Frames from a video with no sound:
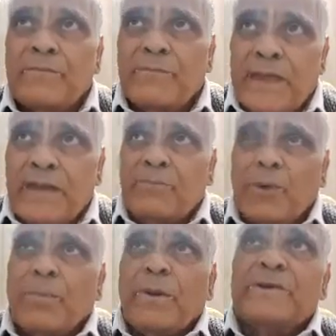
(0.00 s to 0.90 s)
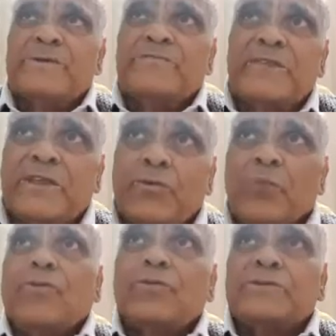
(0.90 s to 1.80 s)
main problem is with the
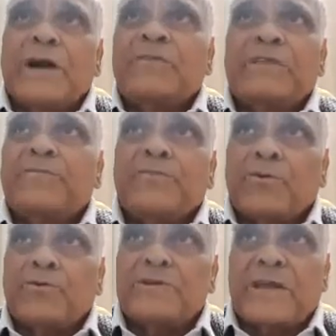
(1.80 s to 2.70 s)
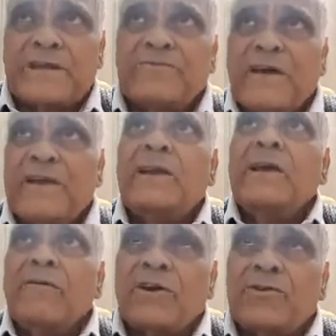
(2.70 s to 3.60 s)
glucose, not with the fructose. That is why
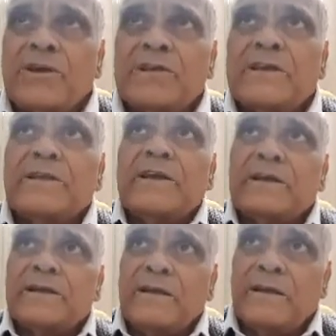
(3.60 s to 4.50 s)
what we are saying that